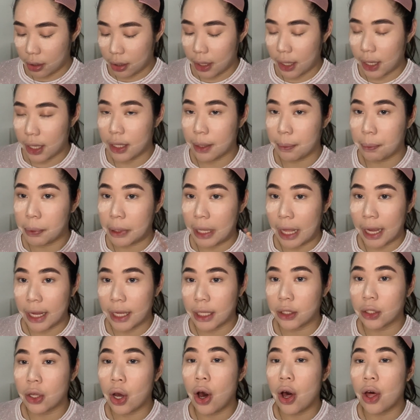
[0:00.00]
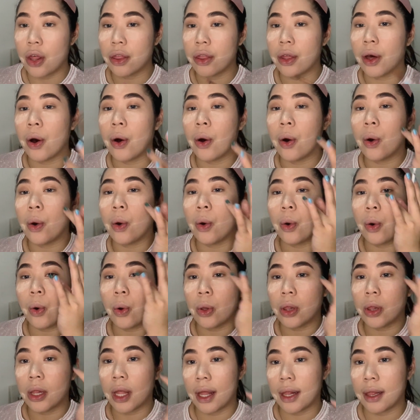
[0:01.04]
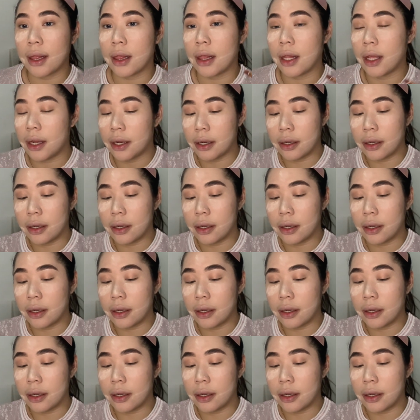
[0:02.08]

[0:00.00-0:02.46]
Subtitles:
and apply it on the whole lid,